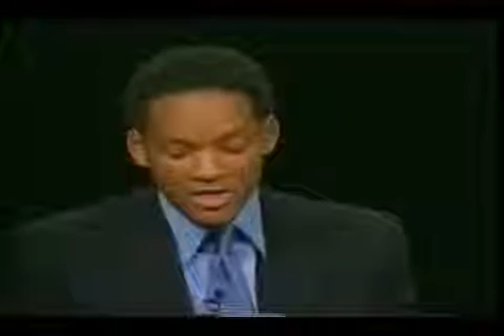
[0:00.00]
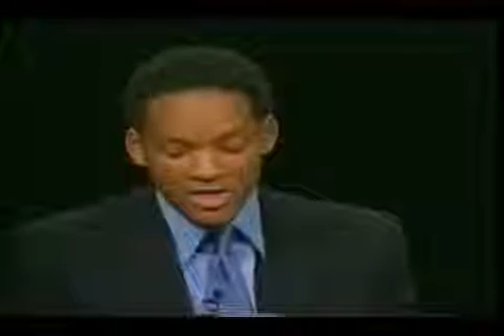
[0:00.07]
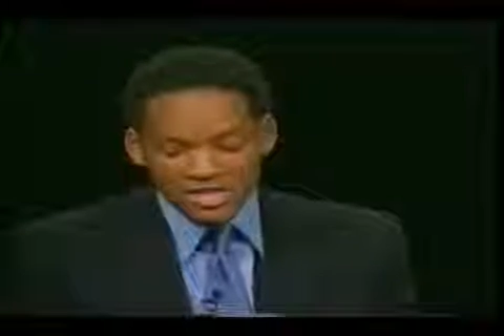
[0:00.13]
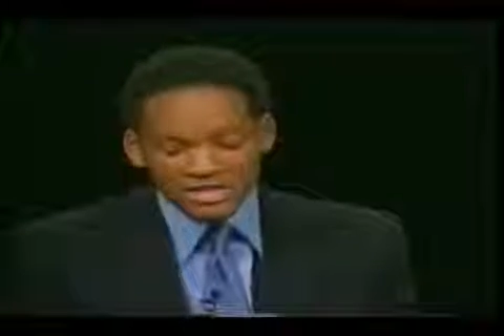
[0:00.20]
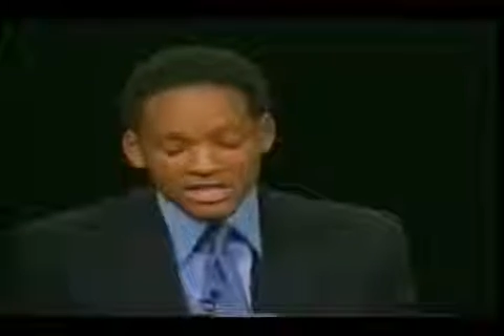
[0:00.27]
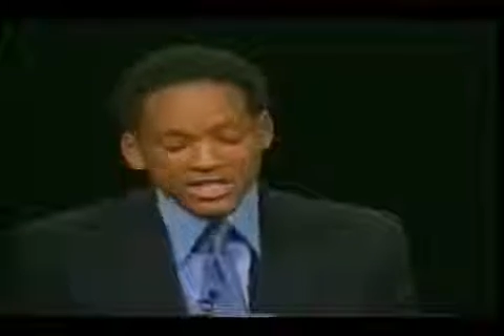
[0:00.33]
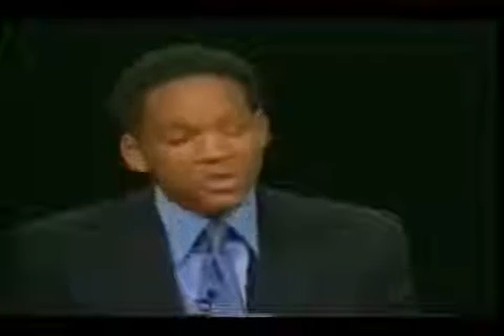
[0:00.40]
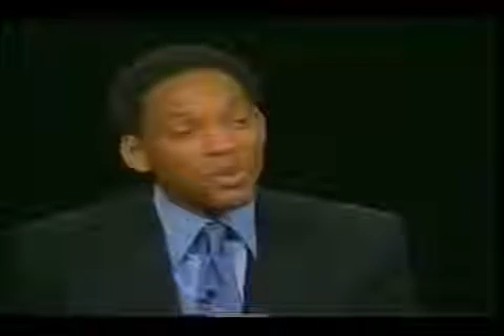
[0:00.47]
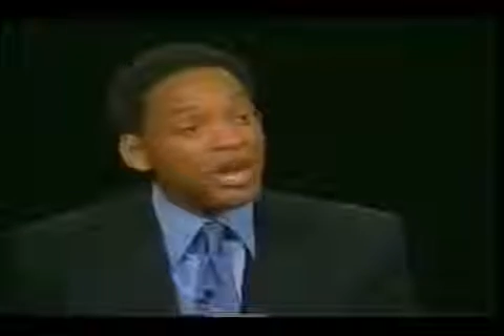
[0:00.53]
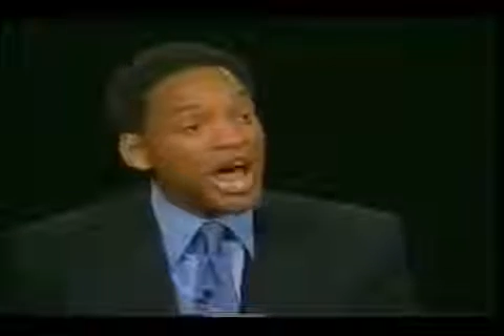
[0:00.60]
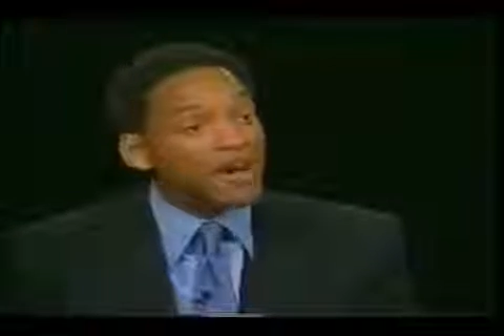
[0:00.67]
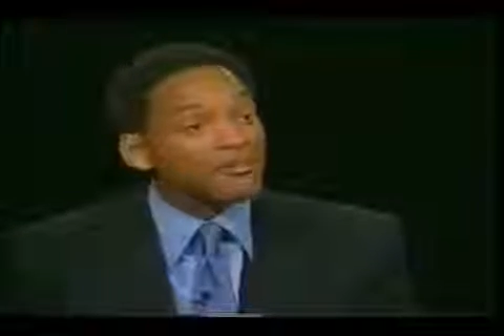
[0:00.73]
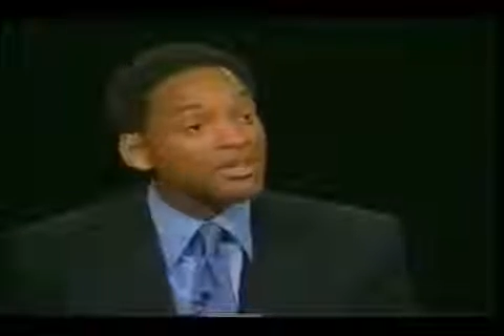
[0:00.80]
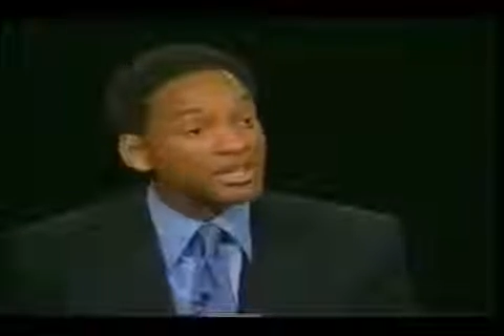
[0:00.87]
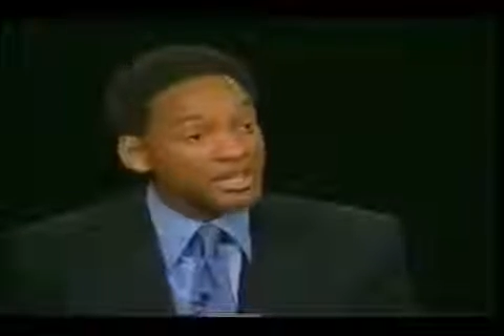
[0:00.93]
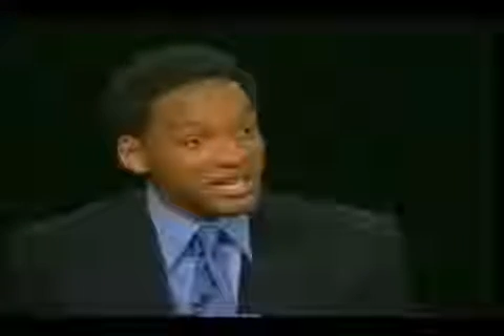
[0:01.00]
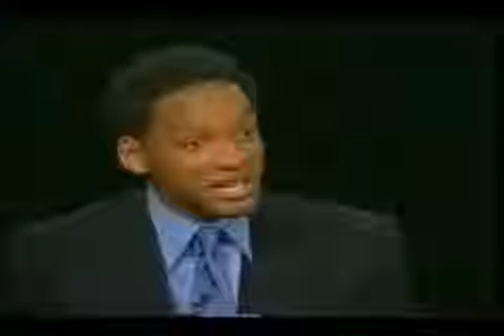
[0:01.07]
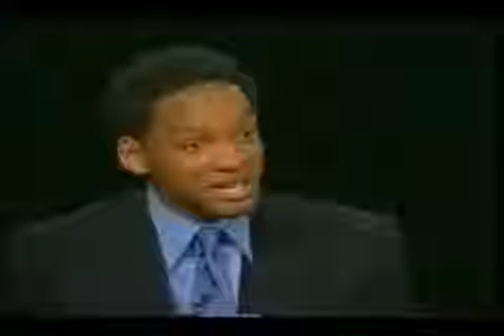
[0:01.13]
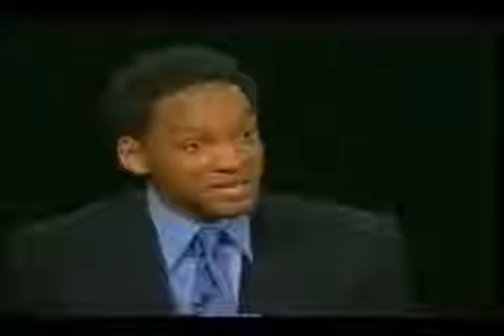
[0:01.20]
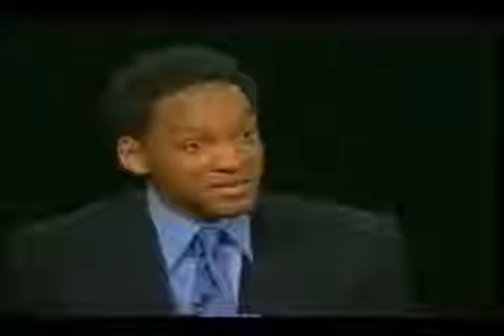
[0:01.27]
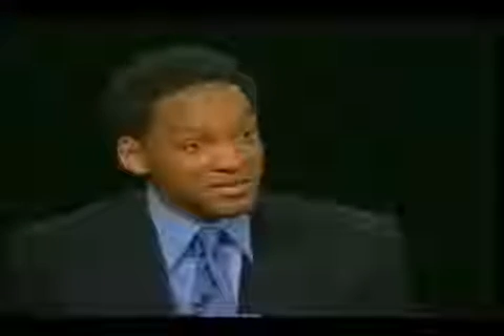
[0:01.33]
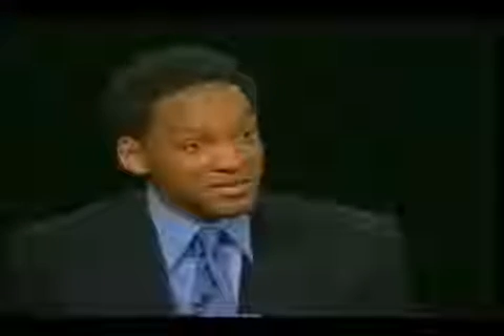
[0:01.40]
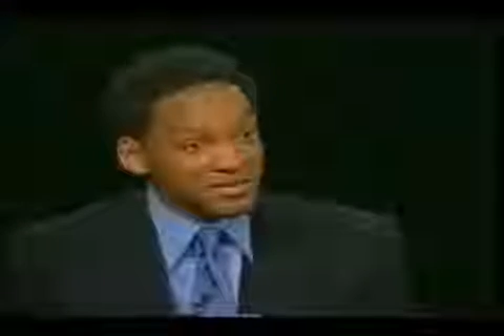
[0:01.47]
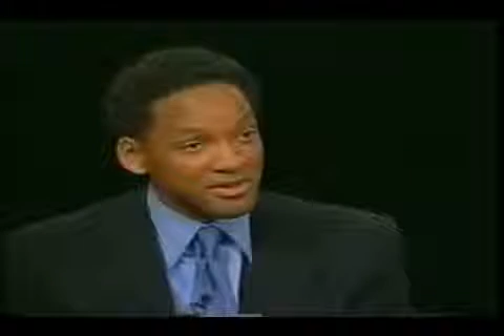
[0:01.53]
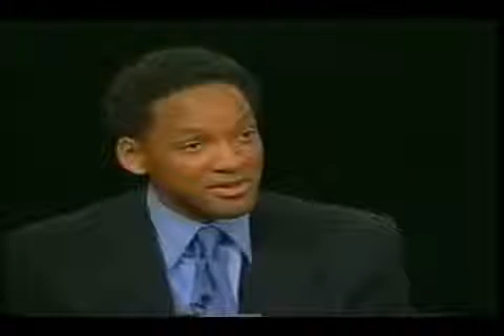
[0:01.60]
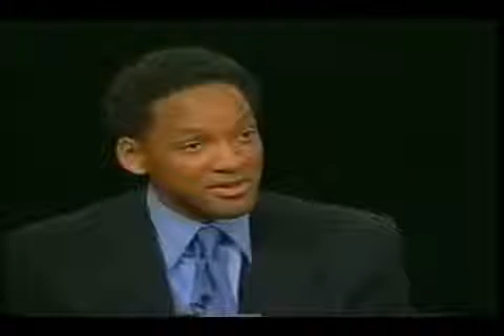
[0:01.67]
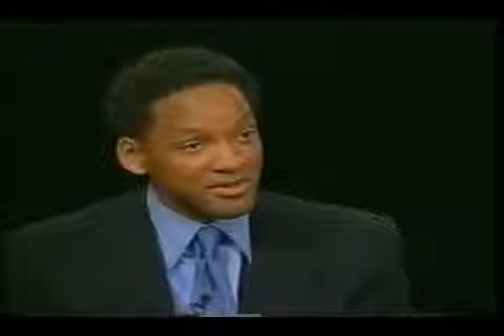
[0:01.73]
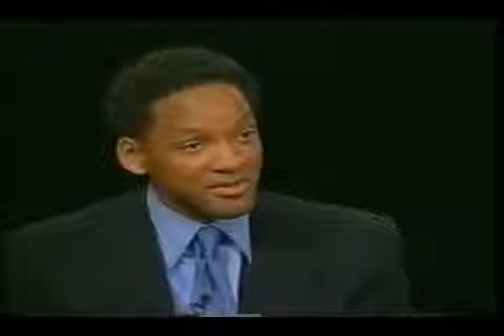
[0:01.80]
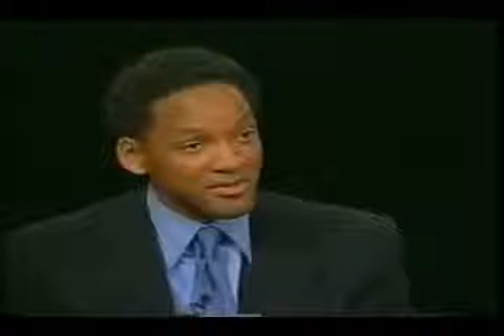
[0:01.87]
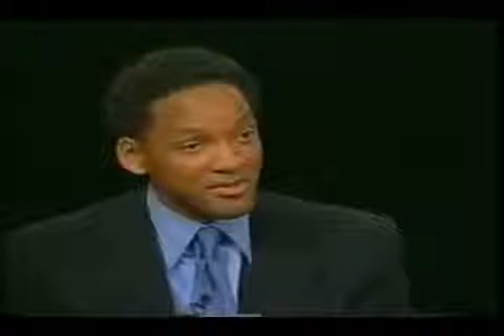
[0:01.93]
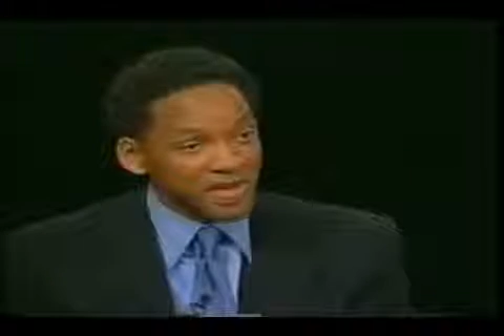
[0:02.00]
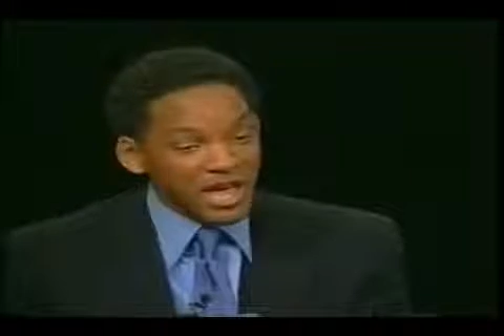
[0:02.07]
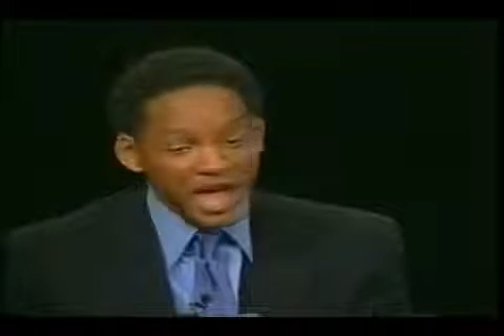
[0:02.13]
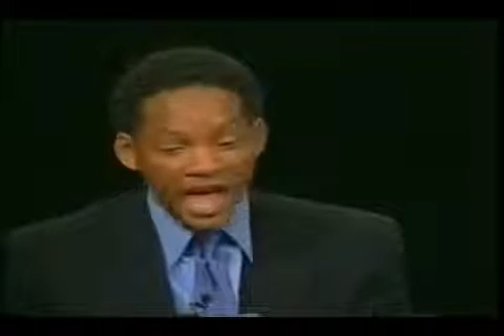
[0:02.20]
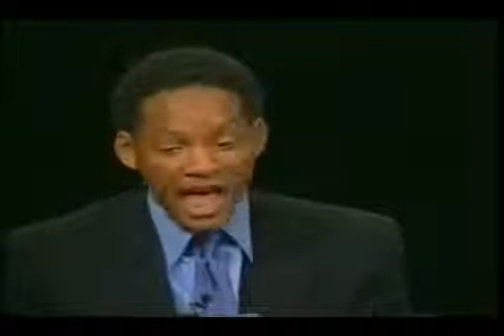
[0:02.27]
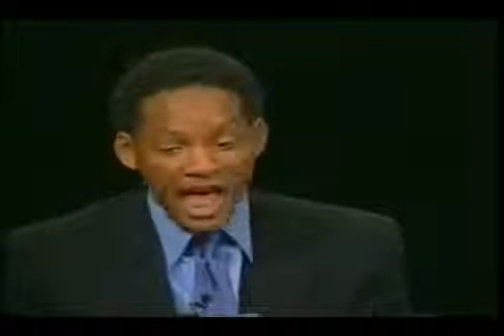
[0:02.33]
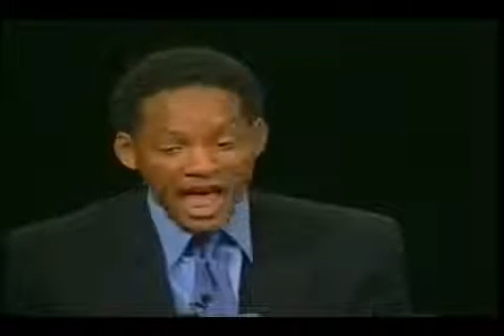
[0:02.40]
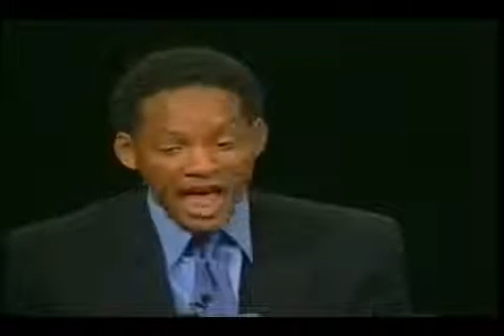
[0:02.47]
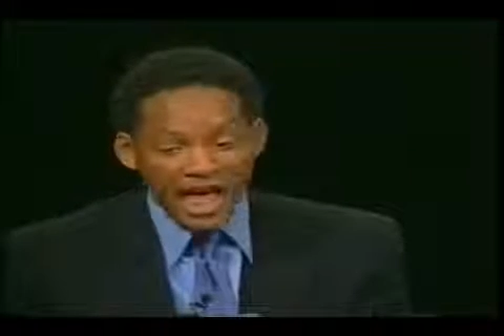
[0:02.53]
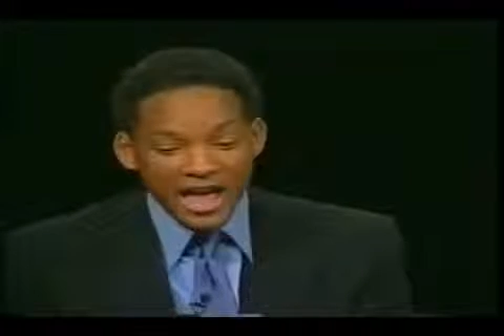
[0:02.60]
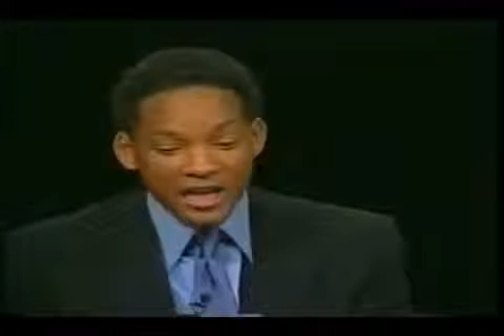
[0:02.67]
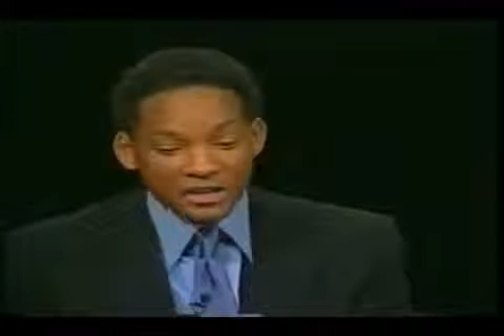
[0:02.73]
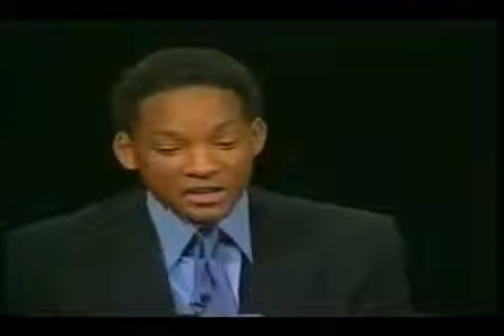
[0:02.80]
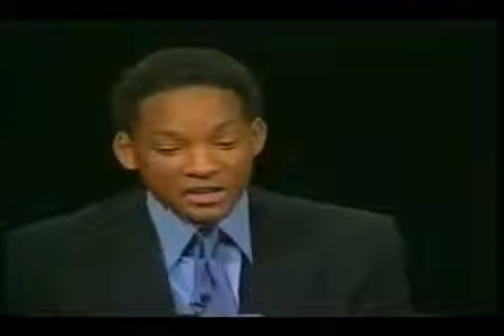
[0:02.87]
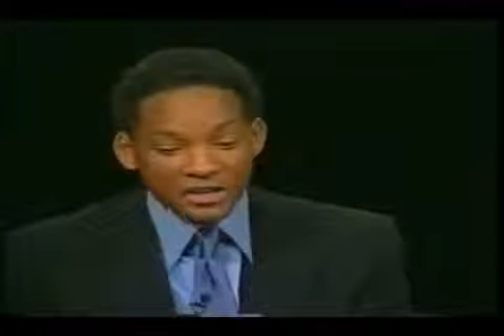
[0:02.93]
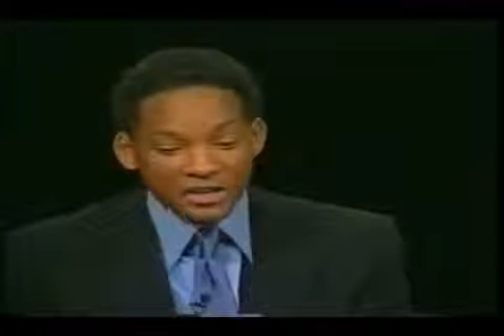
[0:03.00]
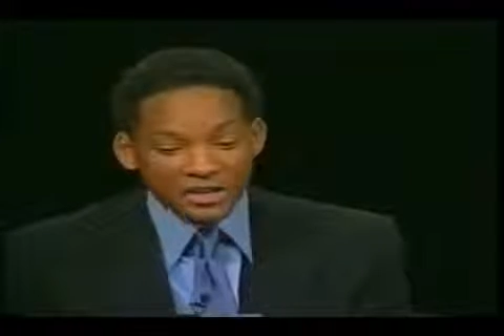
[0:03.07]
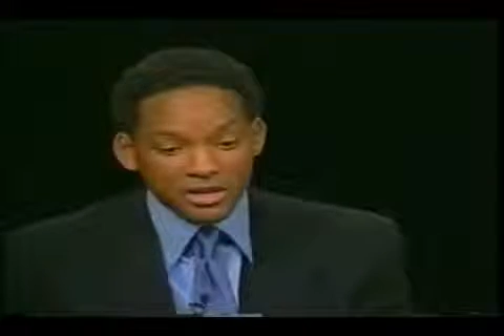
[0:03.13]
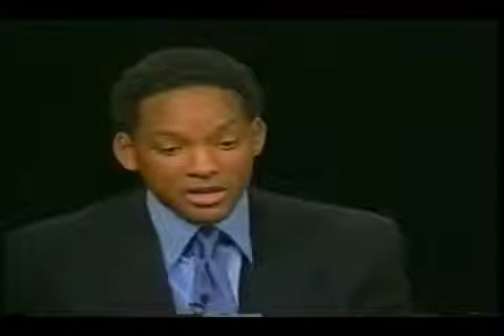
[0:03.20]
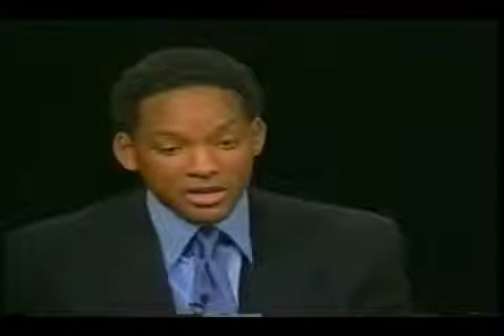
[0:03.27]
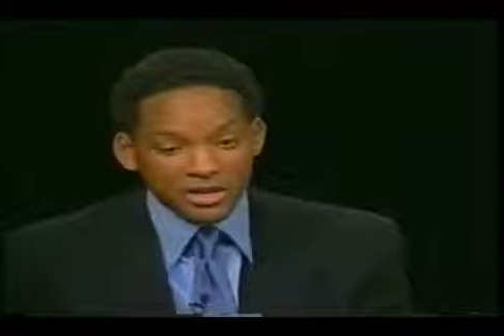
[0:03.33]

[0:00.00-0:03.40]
This is what I believe, and